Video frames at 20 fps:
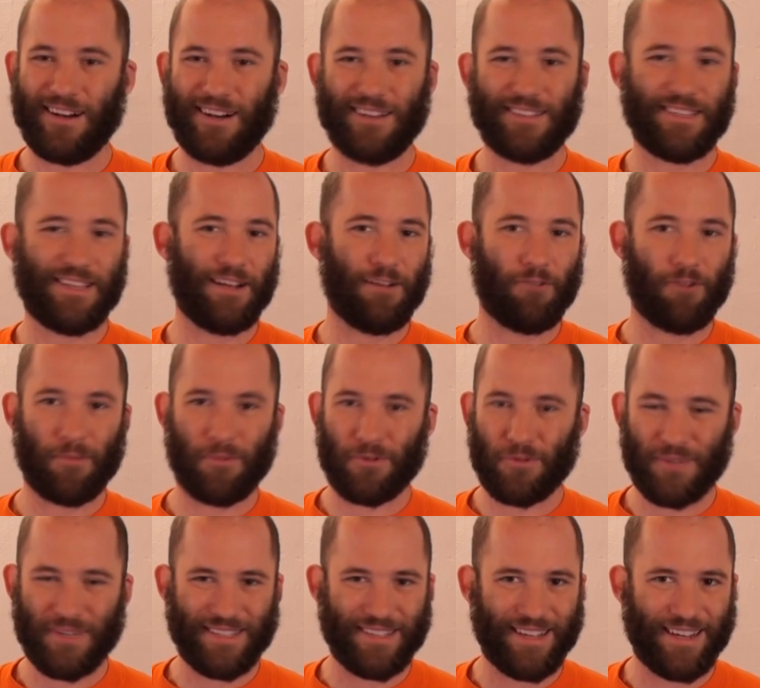cost anywhere
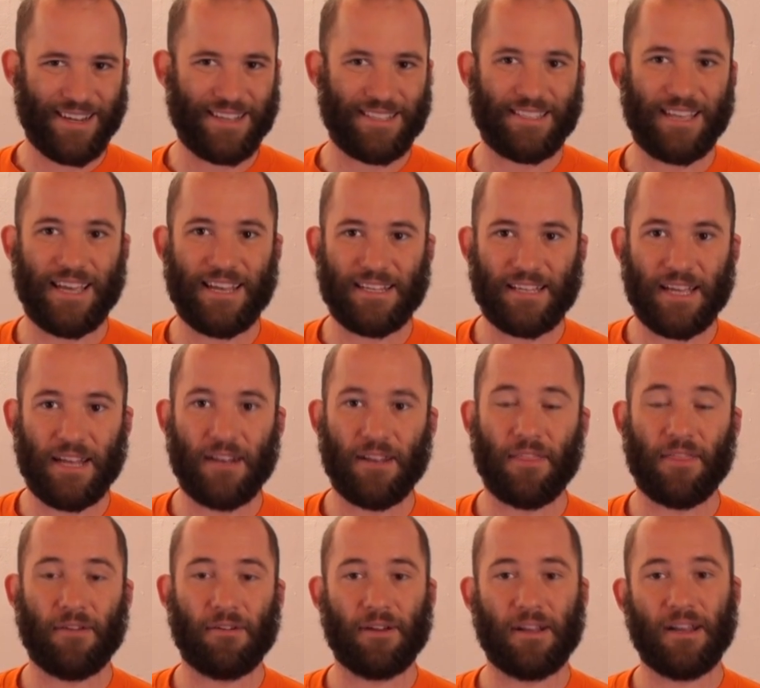between, like I say, ten
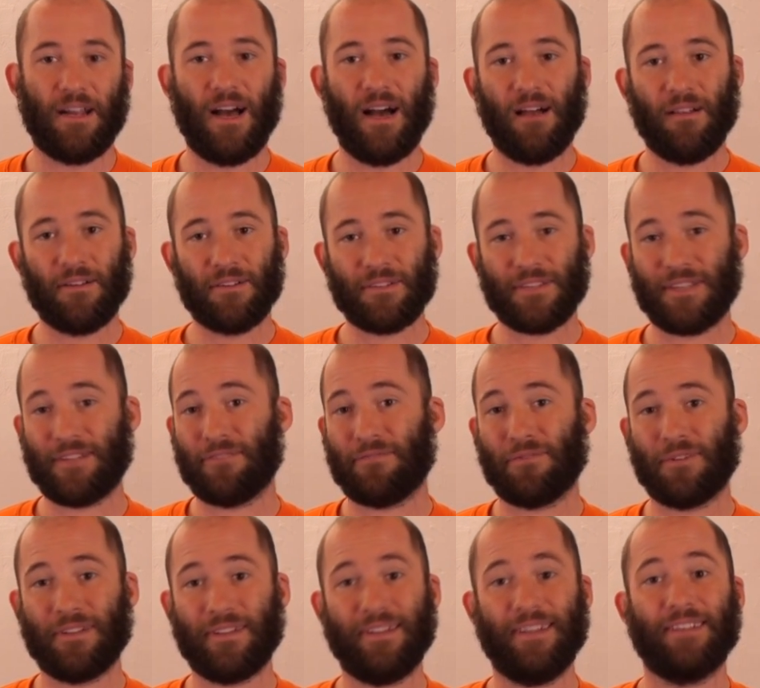to thirty dollars, and it
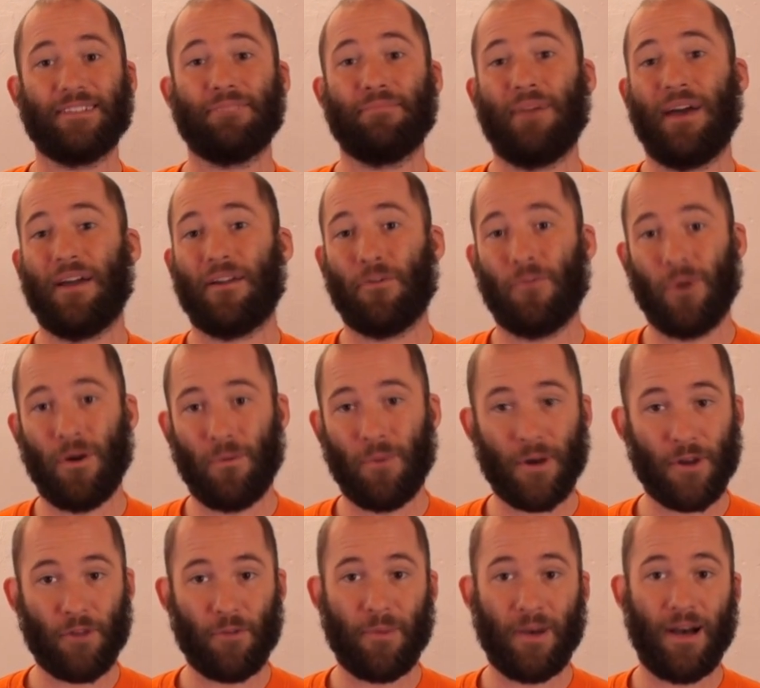really doesn't matter what
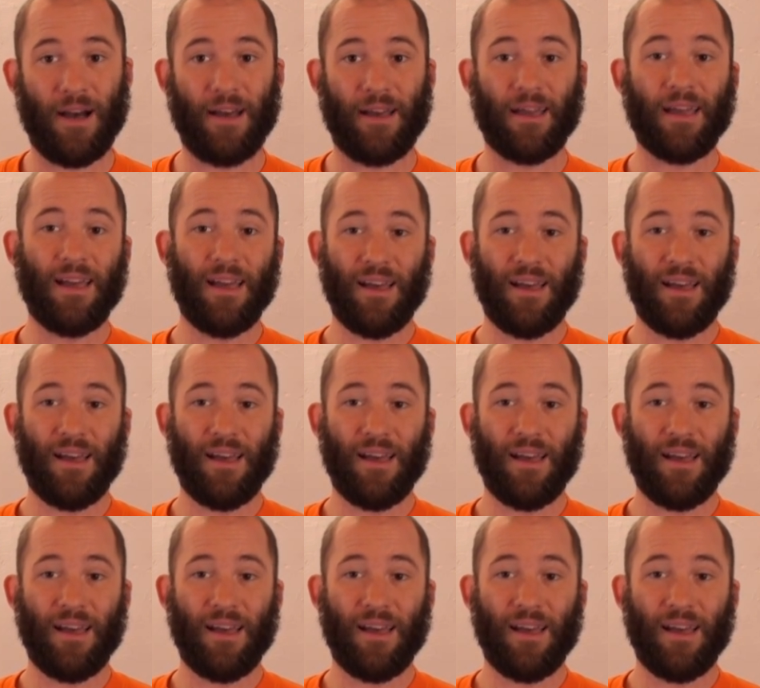one you buy.